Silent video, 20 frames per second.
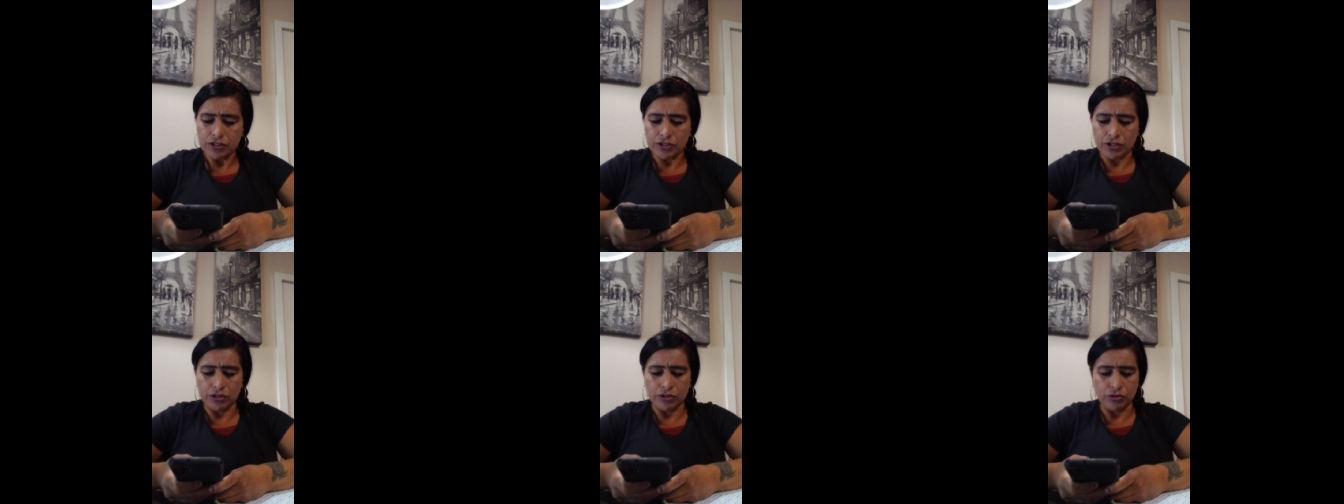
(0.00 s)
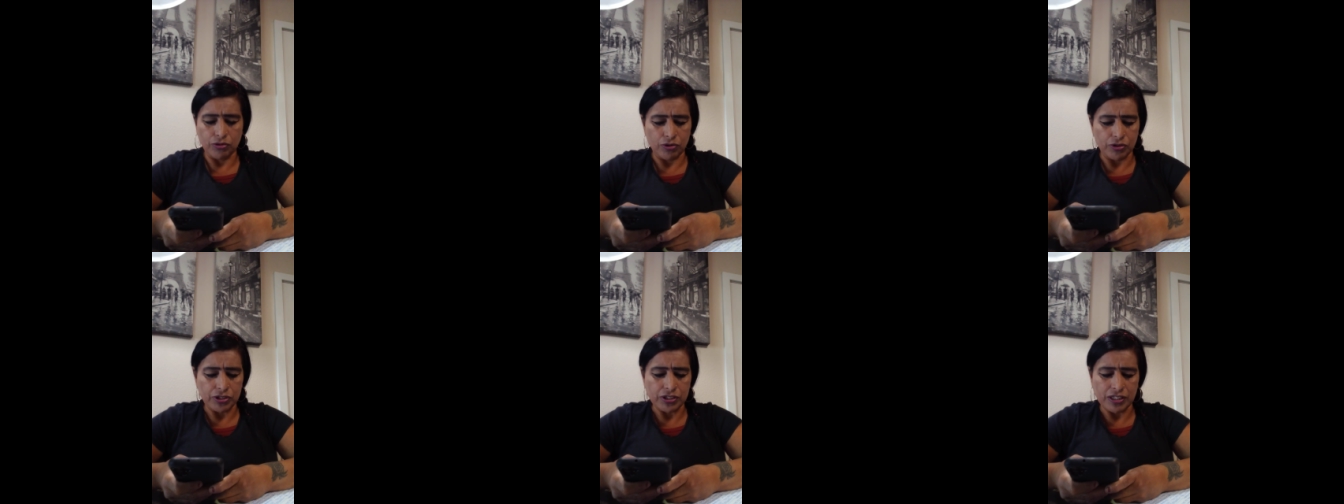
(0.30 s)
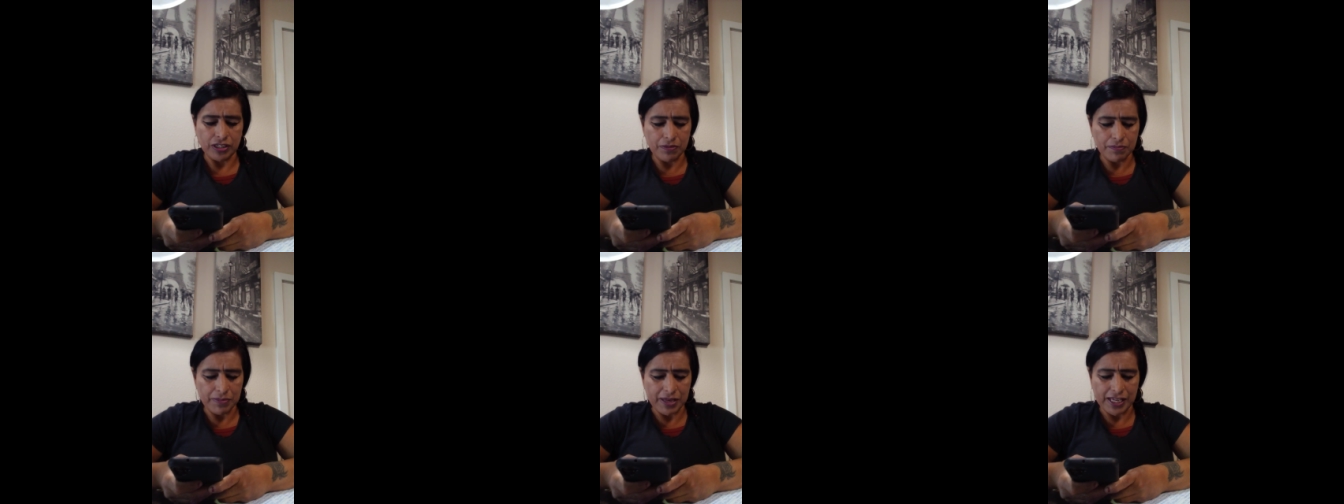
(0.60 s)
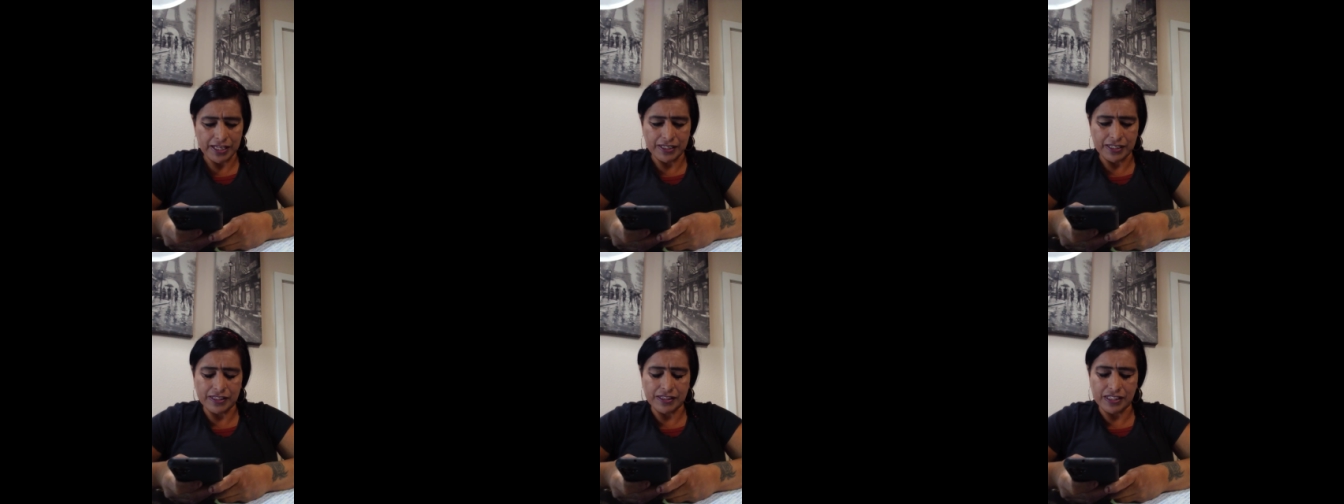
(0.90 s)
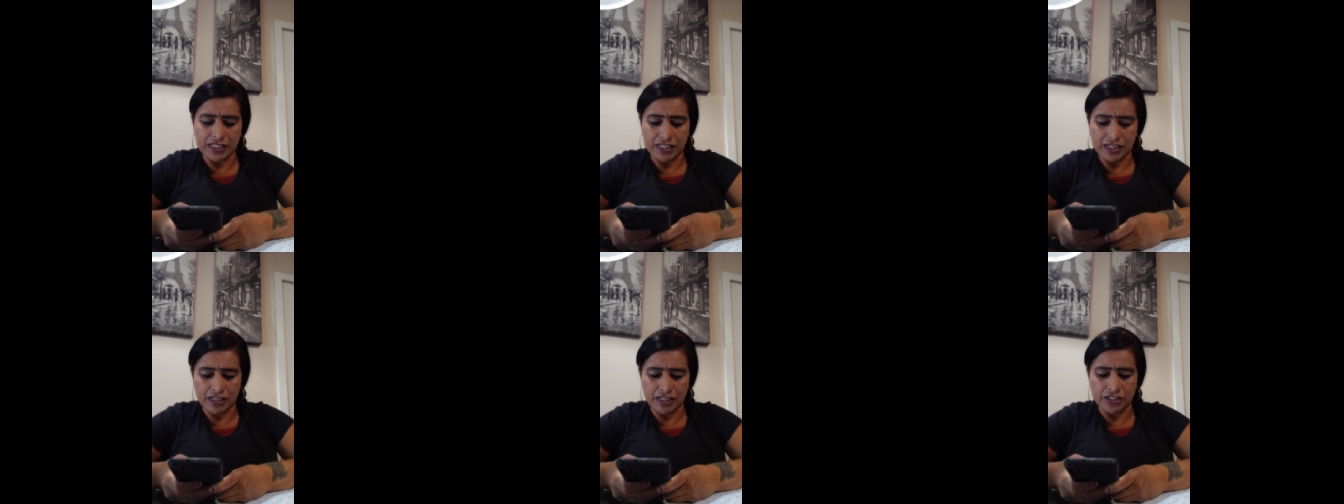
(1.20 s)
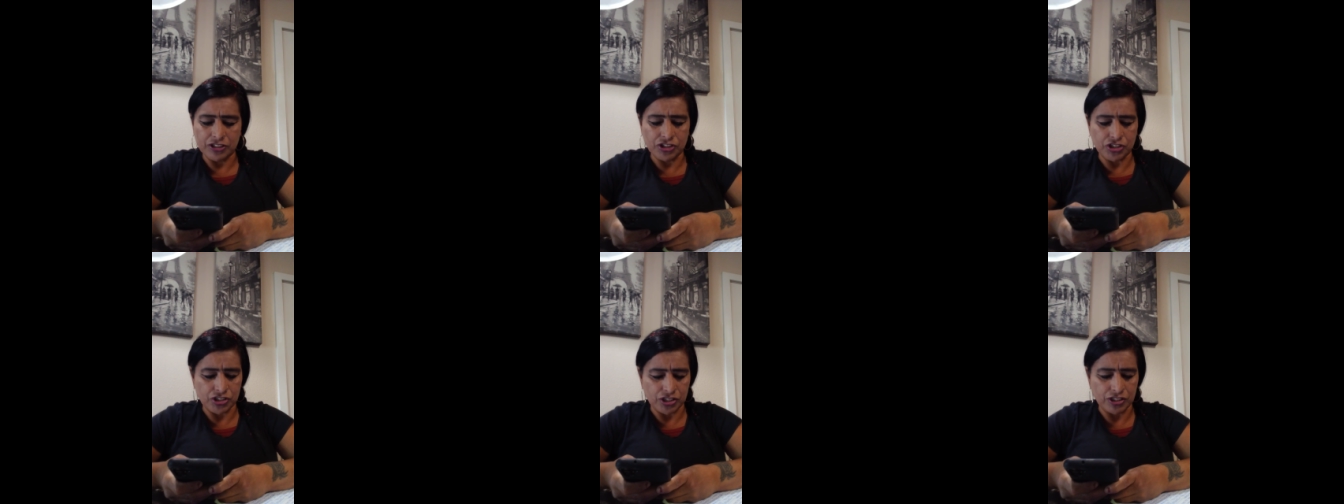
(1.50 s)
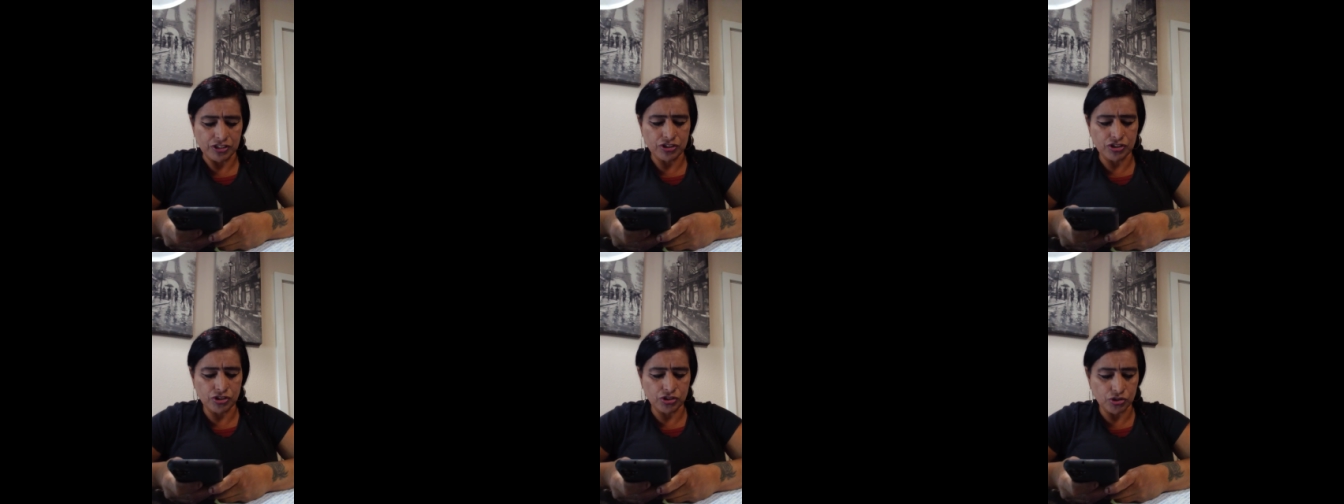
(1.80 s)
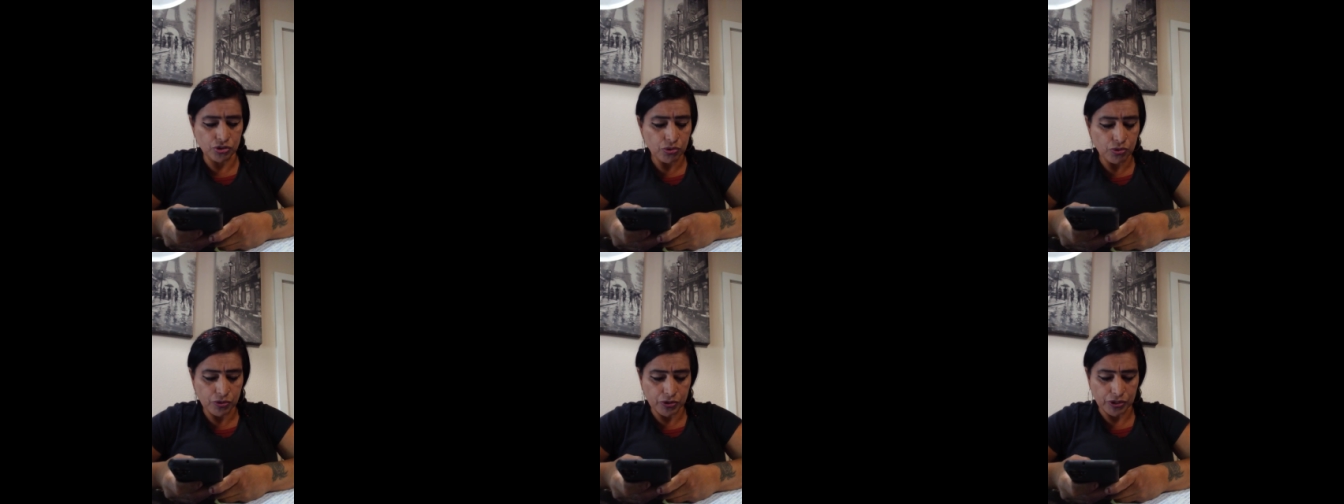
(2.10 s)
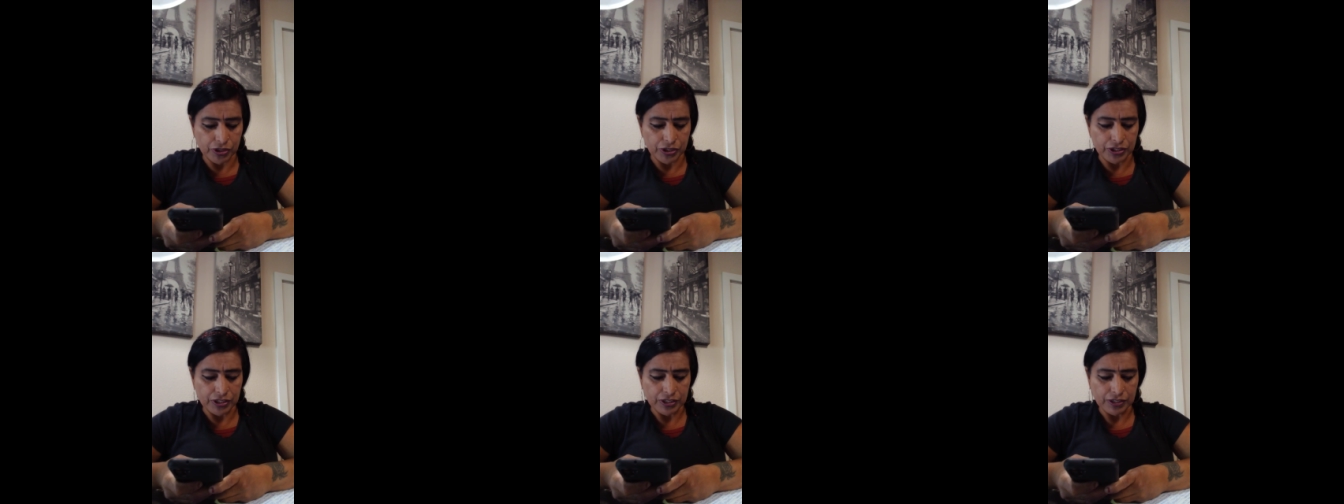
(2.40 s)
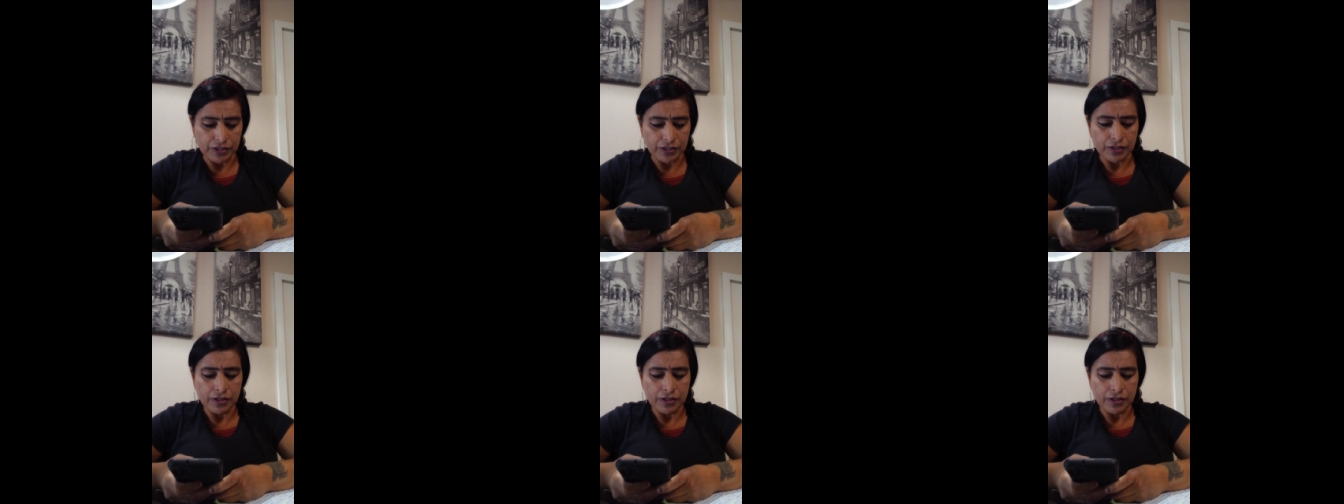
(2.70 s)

The Lord commanded the unjust steward,